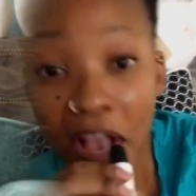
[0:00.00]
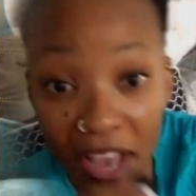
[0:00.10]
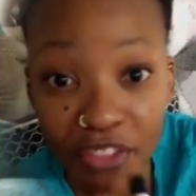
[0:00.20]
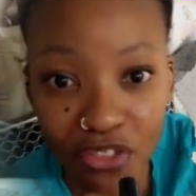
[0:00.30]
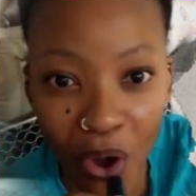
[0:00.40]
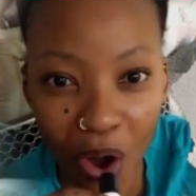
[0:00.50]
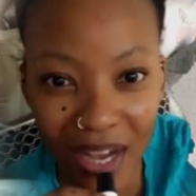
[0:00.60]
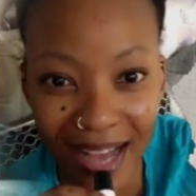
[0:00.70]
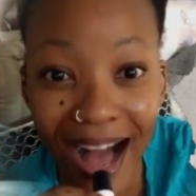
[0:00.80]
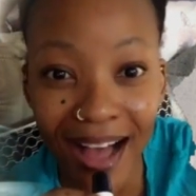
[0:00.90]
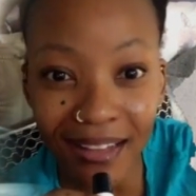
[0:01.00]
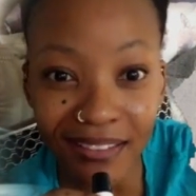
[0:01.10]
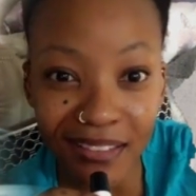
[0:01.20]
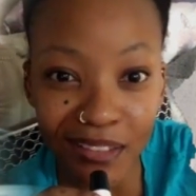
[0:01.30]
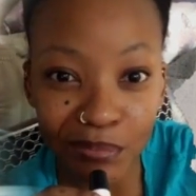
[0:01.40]
In the
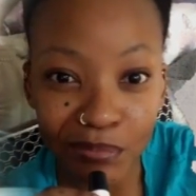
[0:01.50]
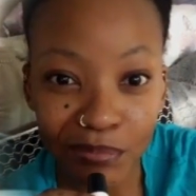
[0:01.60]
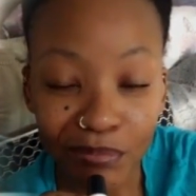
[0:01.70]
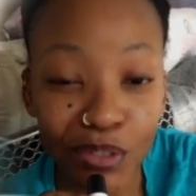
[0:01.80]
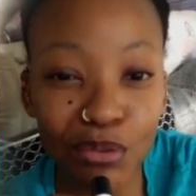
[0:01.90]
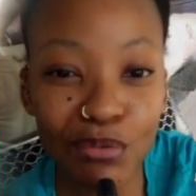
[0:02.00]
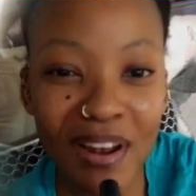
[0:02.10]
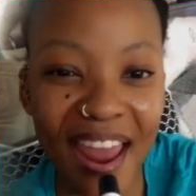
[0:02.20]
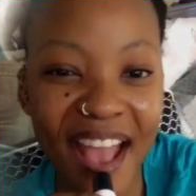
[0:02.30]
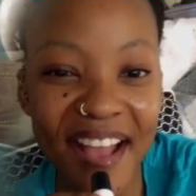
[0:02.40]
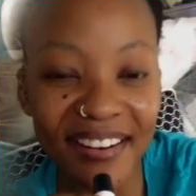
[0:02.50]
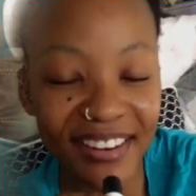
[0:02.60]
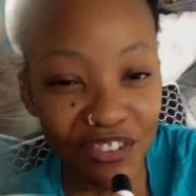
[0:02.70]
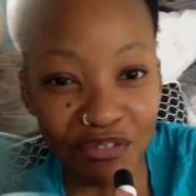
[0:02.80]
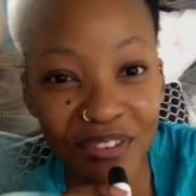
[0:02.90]
occult, you learn
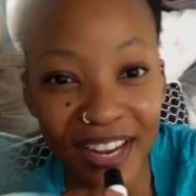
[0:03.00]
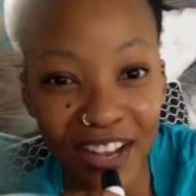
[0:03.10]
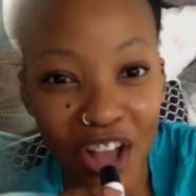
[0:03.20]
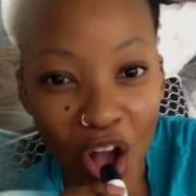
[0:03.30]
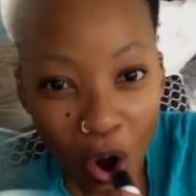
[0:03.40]
a trick